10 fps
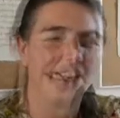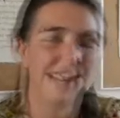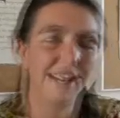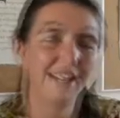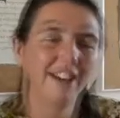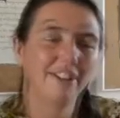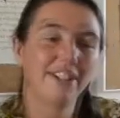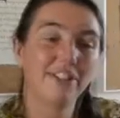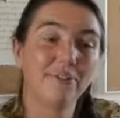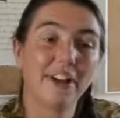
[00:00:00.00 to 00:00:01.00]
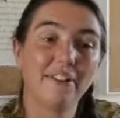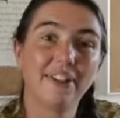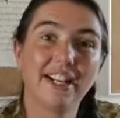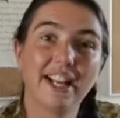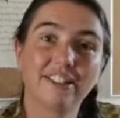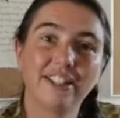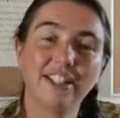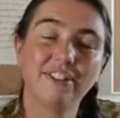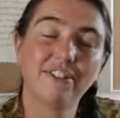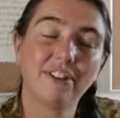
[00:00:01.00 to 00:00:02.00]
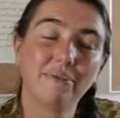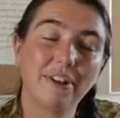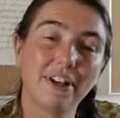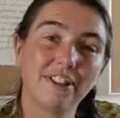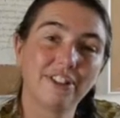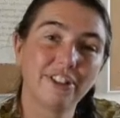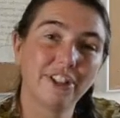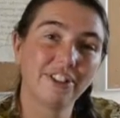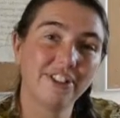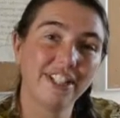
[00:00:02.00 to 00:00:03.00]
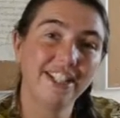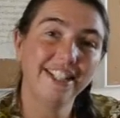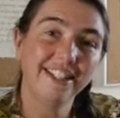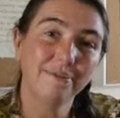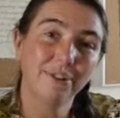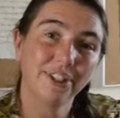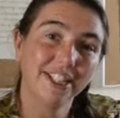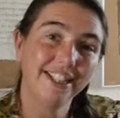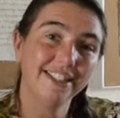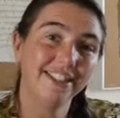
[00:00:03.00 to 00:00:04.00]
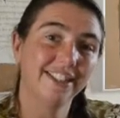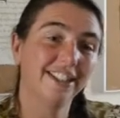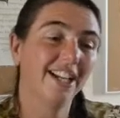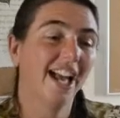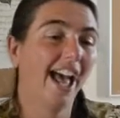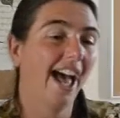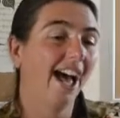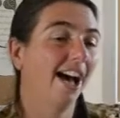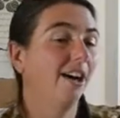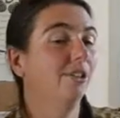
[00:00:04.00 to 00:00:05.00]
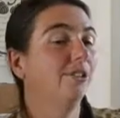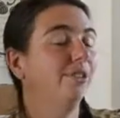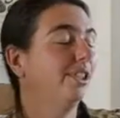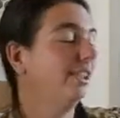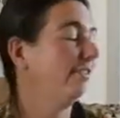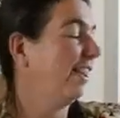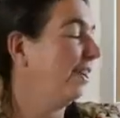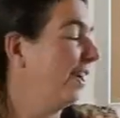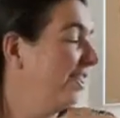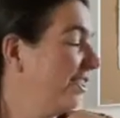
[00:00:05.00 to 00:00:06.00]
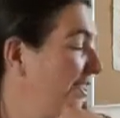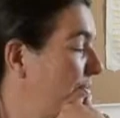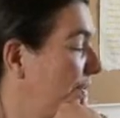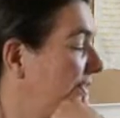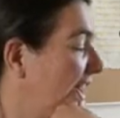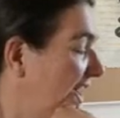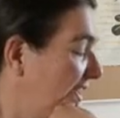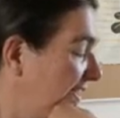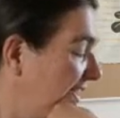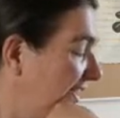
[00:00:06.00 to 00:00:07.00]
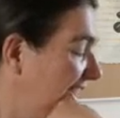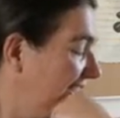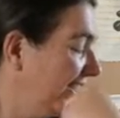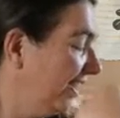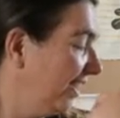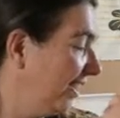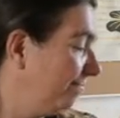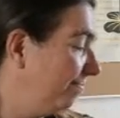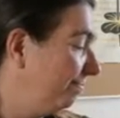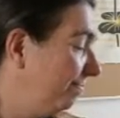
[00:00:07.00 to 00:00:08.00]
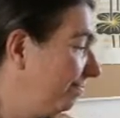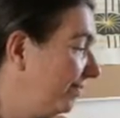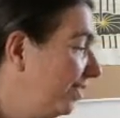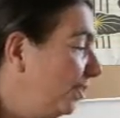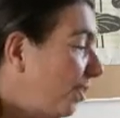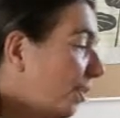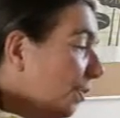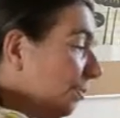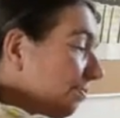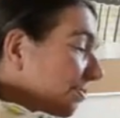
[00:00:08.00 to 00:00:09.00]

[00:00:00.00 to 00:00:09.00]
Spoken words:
So in this way we can actually start to see more easier how flower essences work for us. So